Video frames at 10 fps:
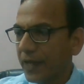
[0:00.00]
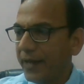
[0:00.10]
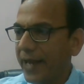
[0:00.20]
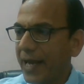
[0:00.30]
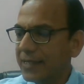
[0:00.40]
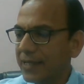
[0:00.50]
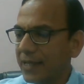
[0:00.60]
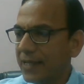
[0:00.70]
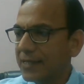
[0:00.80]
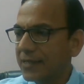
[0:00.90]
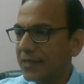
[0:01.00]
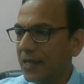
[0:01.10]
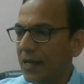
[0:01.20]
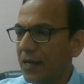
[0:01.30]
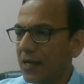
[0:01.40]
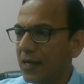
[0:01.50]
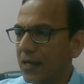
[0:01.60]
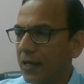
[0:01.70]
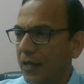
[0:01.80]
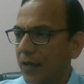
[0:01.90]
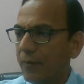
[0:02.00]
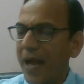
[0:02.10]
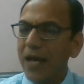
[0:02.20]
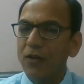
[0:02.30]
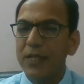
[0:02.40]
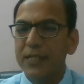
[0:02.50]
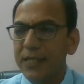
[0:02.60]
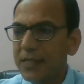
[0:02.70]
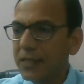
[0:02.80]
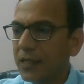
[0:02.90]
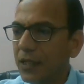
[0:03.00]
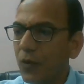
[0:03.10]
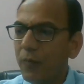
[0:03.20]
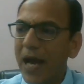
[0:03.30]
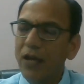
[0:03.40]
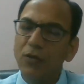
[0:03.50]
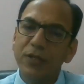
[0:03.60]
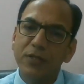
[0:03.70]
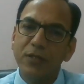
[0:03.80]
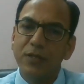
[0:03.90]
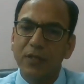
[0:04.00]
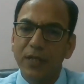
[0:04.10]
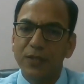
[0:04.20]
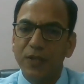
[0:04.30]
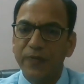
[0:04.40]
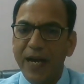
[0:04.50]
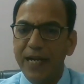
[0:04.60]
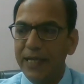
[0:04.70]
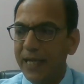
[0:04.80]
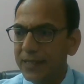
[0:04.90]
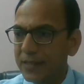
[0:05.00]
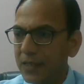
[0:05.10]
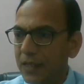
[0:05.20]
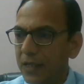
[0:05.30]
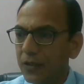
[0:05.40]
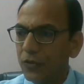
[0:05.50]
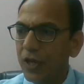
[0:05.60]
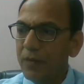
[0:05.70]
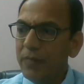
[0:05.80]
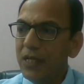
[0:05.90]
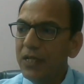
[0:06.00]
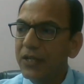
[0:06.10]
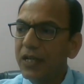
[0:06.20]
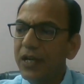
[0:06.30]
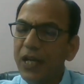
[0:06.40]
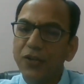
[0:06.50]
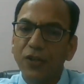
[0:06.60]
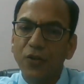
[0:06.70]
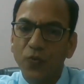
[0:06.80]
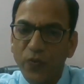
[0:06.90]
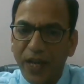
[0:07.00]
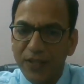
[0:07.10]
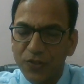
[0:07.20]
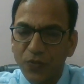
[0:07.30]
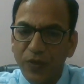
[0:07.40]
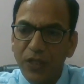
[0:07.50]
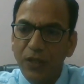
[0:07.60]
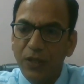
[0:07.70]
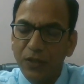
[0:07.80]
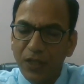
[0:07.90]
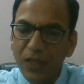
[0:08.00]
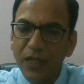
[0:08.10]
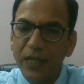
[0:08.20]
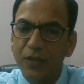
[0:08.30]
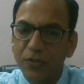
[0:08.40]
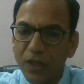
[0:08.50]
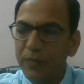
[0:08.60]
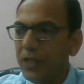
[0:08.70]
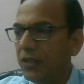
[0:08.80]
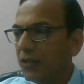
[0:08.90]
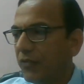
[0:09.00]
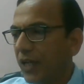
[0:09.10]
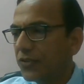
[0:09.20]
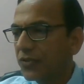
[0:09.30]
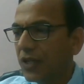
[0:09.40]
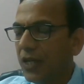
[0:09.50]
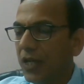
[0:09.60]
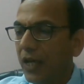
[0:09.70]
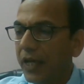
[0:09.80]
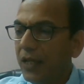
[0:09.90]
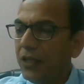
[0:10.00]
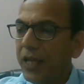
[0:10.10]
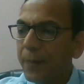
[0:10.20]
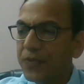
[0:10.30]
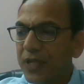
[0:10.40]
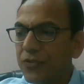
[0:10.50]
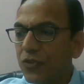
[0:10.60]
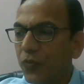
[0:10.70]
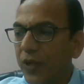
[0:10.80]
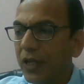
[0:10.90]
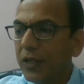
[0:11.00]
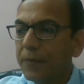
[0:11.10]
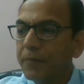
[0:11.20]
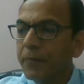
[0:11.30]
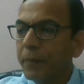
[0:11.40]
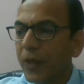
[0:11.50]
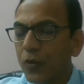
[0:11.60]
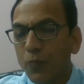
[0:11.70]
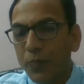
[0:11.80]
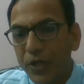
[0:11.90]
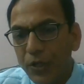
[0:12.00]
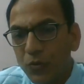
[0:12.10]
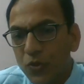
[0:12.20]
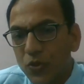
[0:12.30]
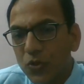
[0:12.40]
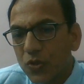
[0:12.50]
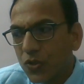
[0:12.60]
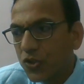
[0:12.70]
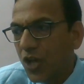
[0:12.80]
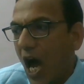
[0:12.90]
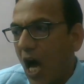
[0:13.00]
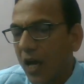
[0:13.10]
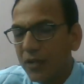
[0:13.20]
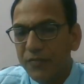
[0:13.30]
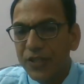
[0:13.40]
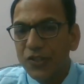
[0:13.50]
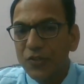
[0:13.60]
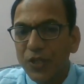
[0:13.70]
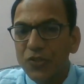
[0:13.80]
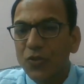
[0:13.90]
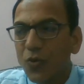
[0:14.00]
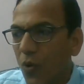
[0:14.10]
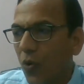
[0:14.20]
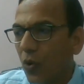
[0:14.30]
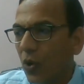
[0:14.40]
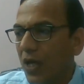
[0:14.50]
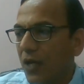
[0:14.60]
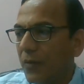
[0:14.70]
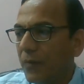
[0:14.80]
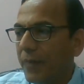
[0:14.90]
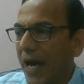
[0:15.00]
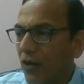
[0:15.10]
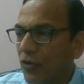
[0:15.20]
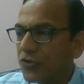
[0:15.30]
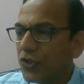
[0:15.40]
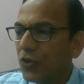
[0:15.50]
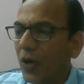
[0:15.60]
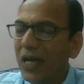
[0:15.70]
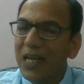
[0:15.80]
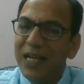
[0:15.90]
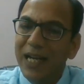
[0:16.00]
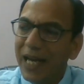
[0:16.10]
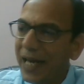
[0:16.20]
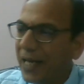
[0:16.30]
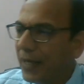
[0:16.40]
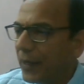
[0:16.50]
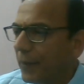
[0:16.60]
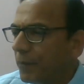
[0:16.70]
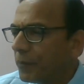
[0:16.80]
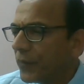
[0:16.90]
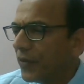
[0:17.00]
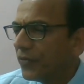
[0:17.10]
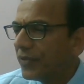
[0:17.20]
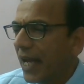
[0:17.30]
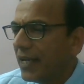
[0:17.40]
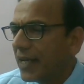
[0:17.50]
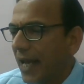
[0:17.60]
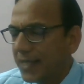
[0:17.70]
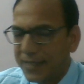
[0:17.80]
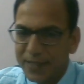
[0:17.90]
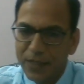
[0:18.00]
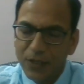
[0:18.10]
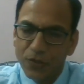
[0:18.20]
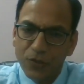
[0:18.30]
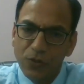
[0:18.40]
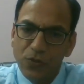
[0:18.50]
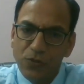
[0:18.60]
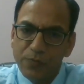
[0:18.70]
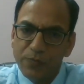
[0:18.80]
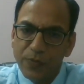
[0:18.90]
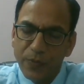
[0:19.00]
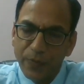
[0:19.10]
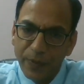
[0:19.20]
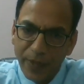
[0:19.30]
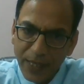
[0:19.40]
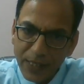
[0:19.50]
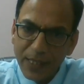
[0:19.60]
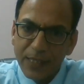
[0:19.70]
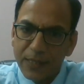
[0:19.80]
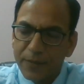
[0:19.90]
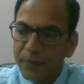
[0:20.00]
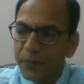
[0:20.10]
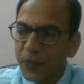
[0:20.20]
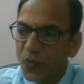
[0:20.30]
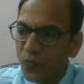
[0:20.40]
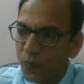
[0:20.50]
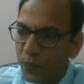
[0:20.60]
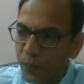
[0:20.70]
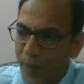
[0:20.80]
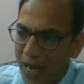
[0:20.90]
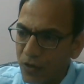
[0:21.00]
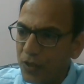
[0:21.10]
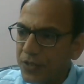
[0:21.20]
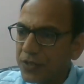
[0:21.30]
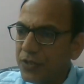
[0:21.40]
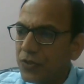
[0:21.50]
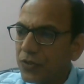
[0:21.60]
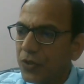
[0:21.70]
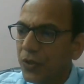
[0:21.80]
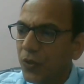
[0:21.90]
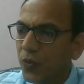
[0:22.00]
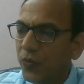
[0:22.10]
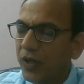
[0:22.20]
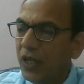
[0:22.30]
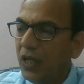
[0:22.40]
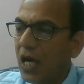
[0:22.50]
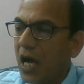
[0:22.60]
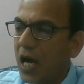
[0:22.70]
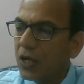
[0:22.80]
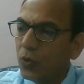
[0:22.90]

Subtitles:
Next is the pyrolysis. Pyrolysis is defined as thermal degradation of waste. We degrade thermally the waste in the absence of air to produce char, which is known as coal, pyrolysis oil, and syngas. So, in this pyrolysis, we are